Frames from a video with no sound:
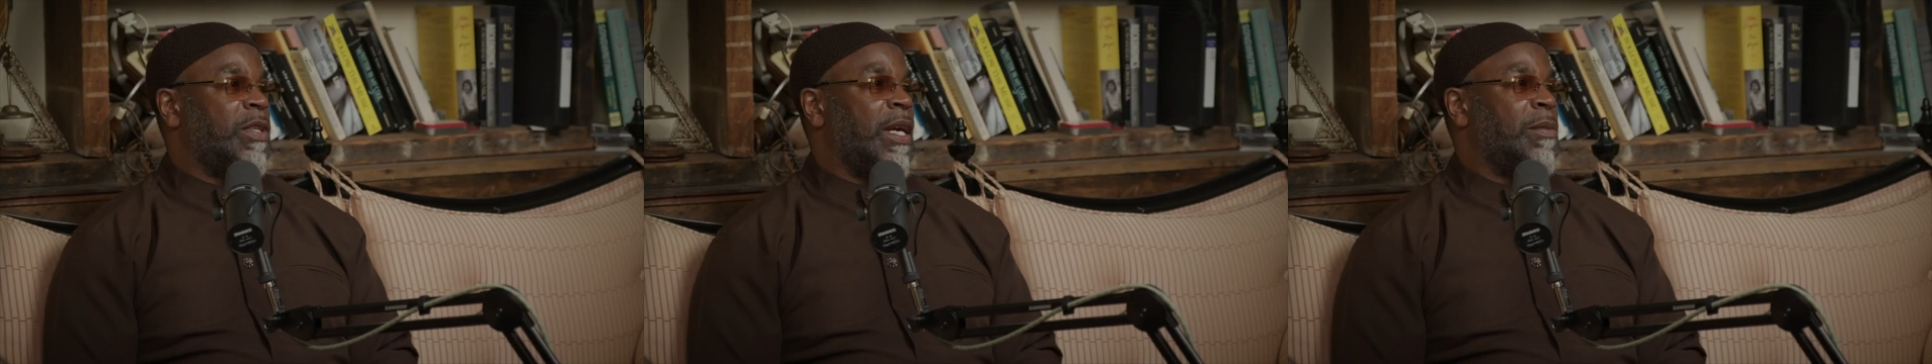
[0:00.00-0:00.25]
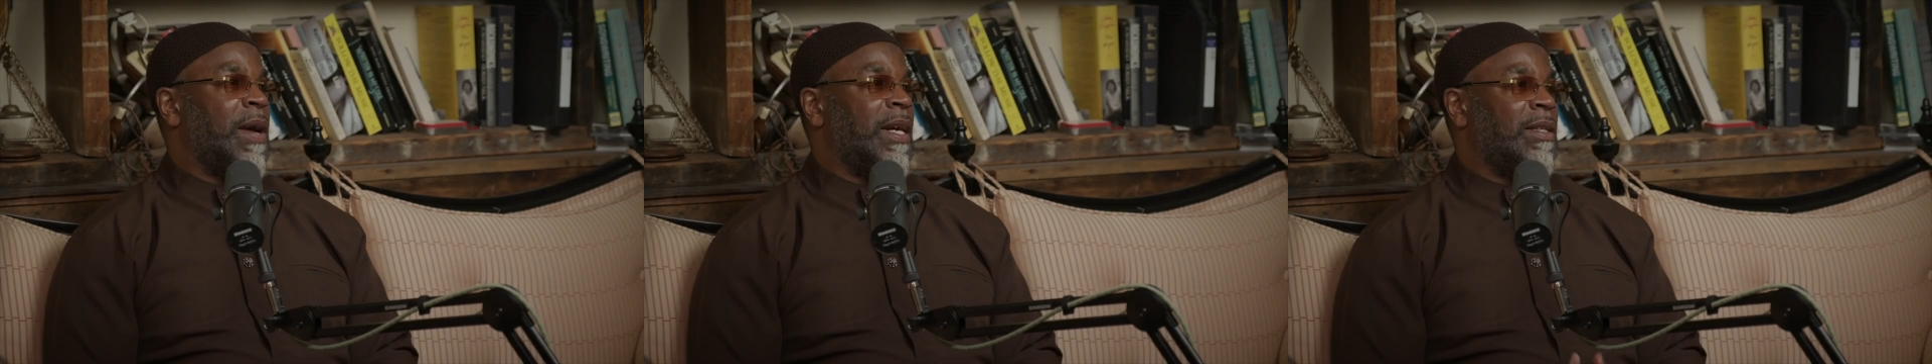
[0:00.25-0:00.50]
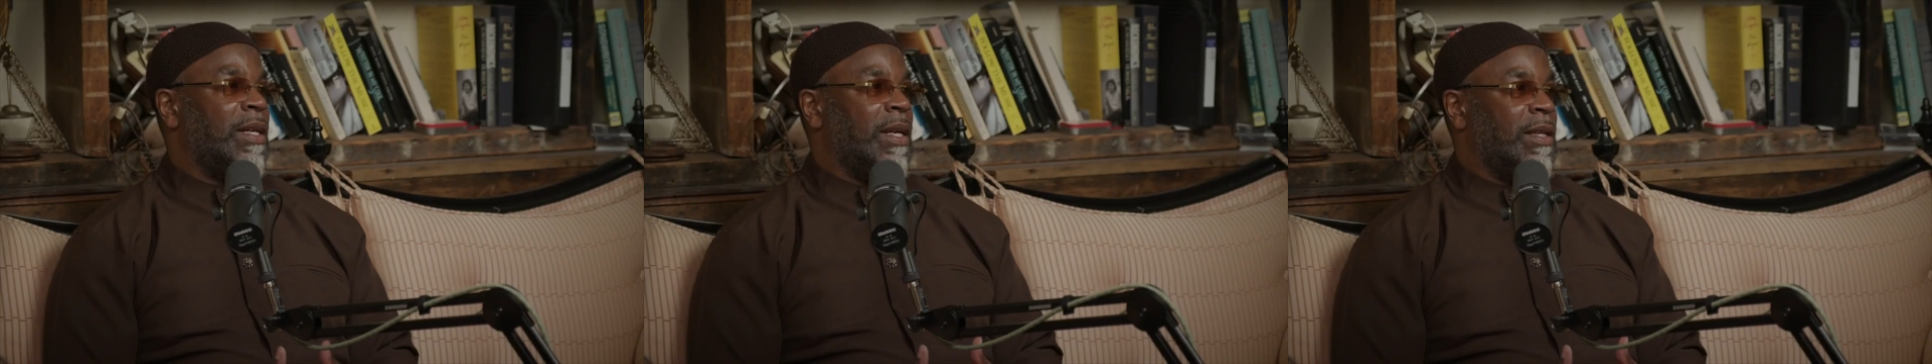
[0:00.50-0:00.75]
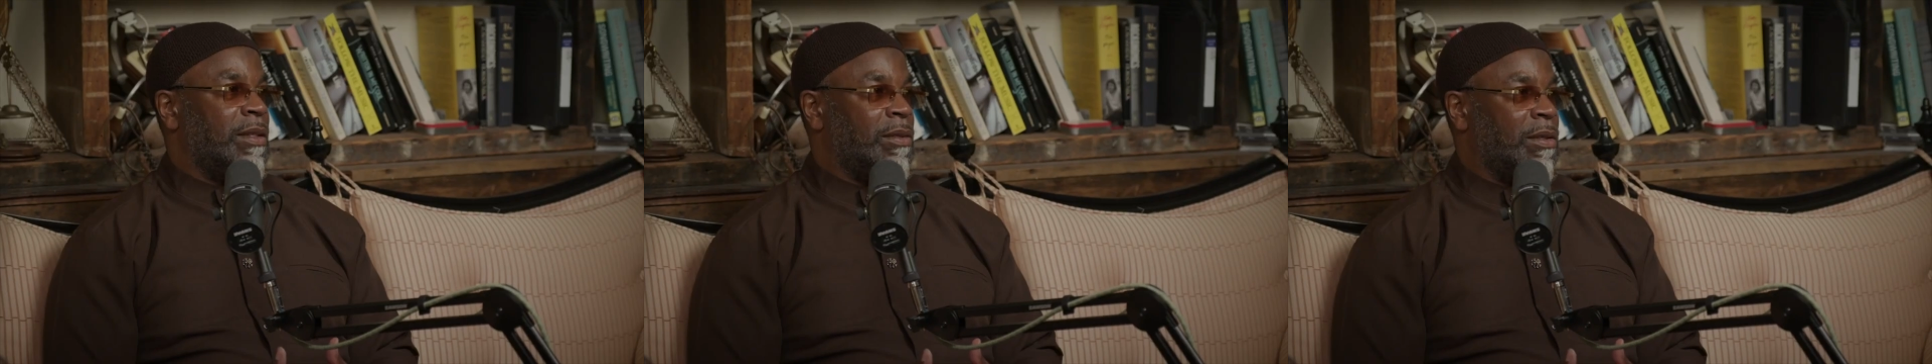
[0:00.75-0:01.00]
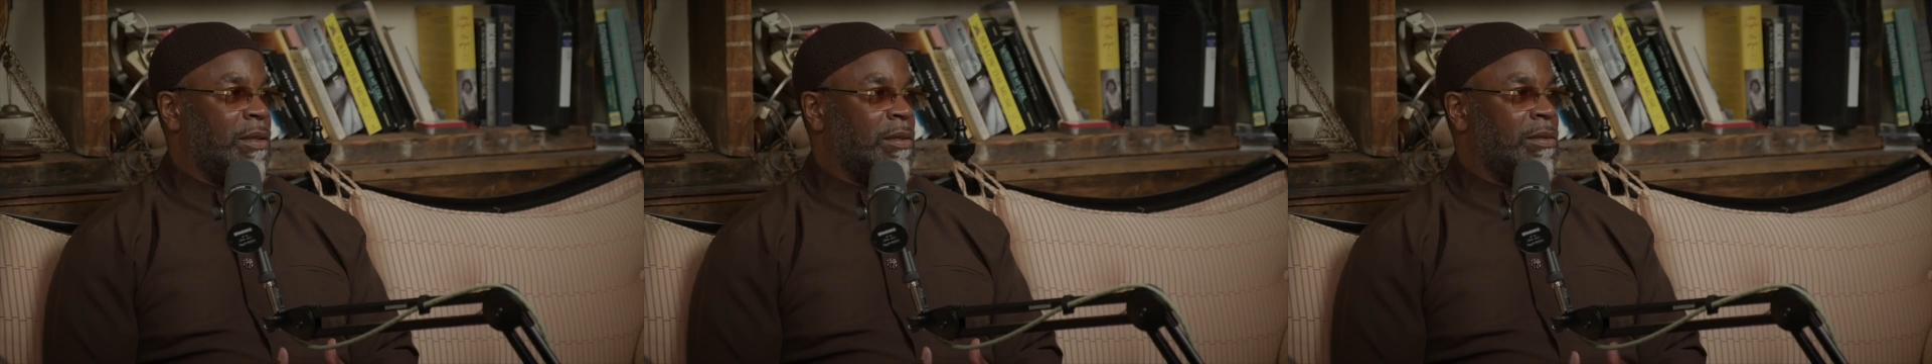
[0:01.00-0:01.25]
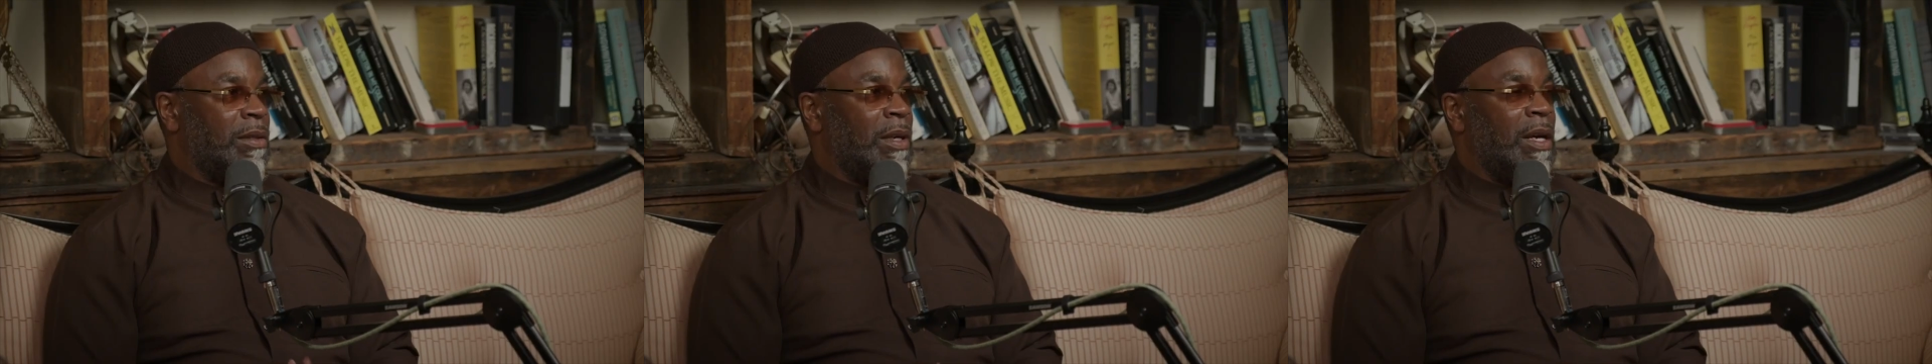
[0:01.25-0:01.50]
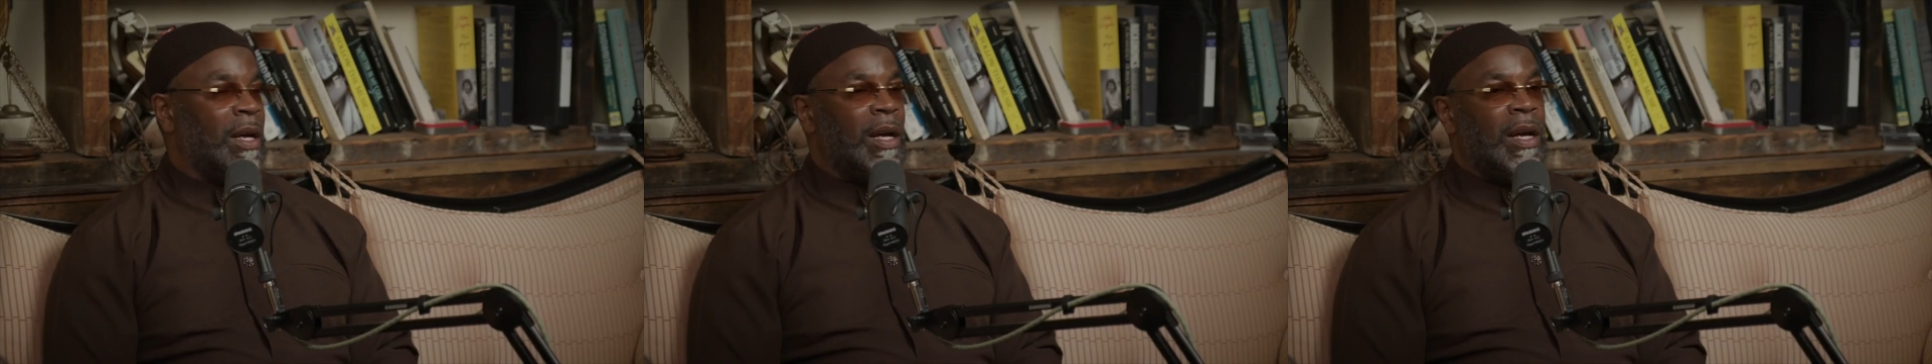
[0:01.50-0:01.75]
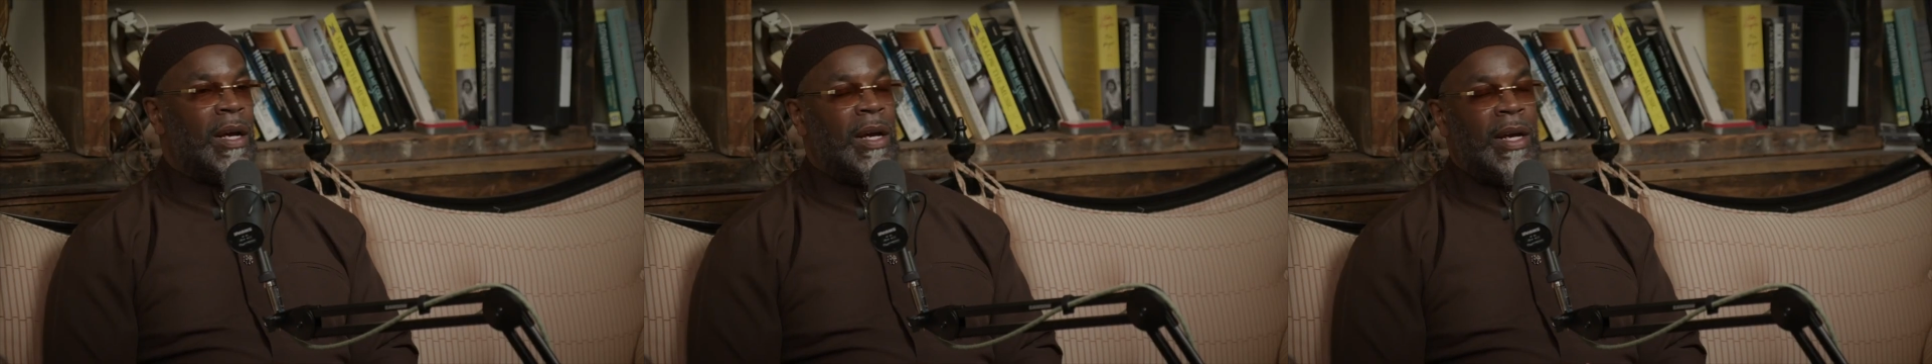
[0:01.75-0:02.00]
day by day,
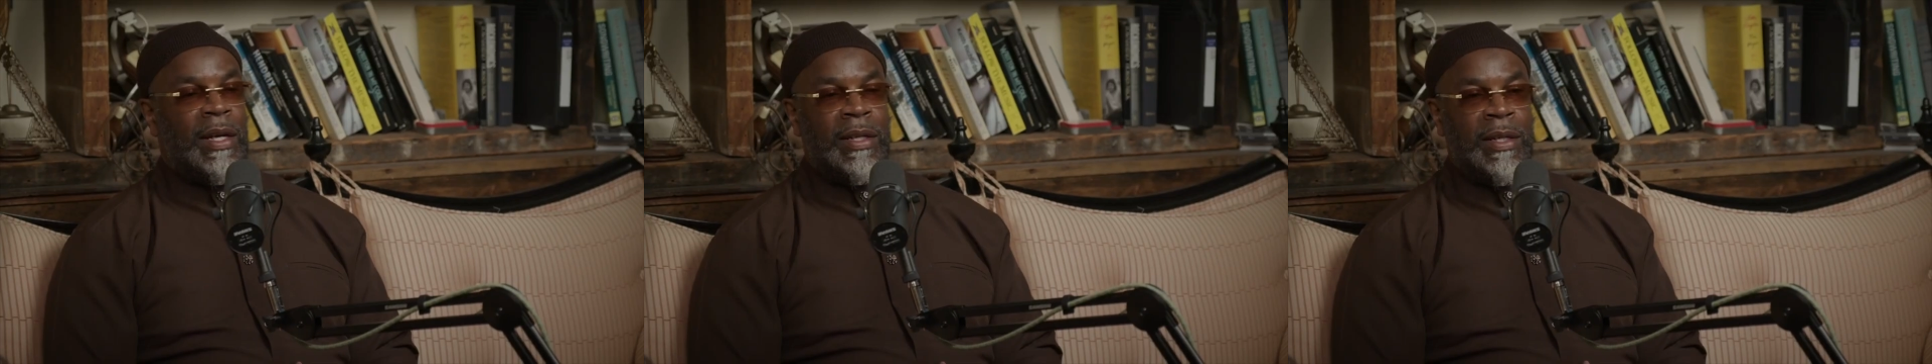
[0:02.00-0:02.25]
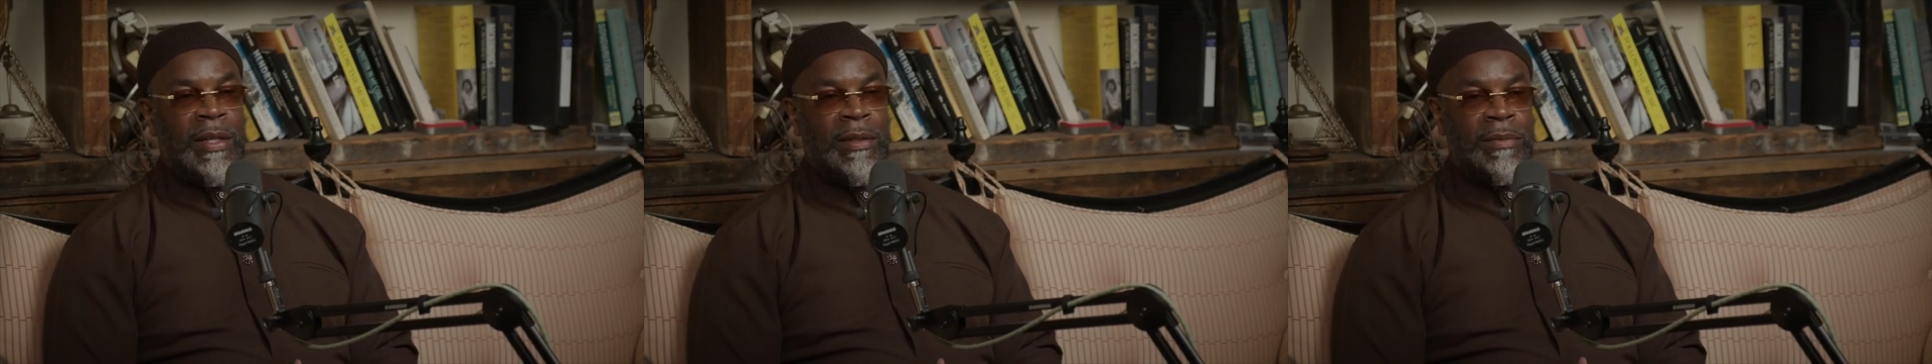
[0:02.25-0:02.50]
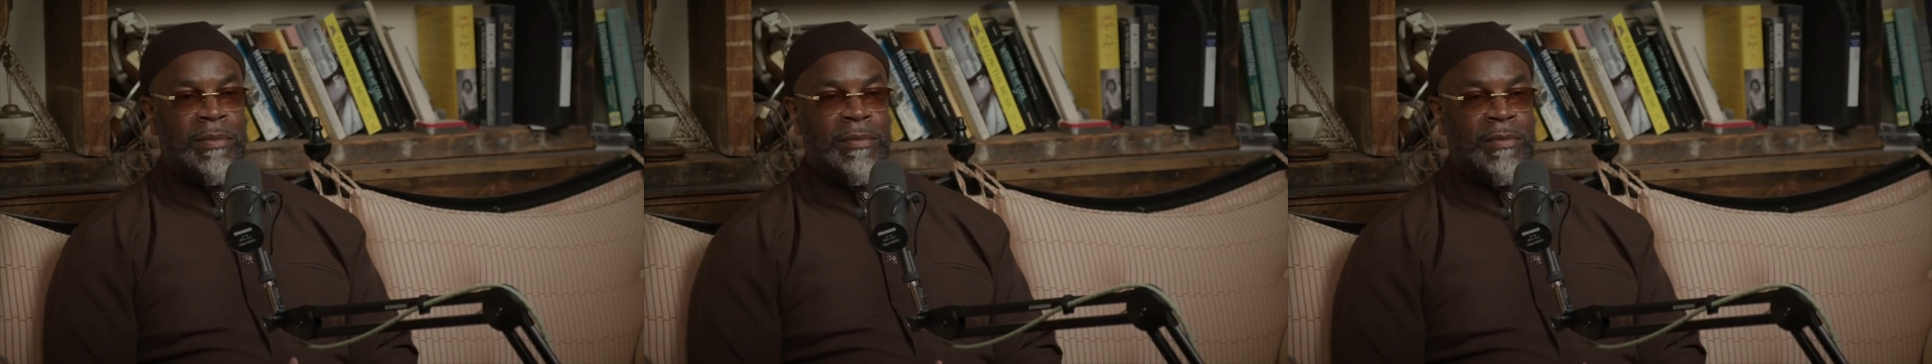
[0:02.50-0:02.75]
and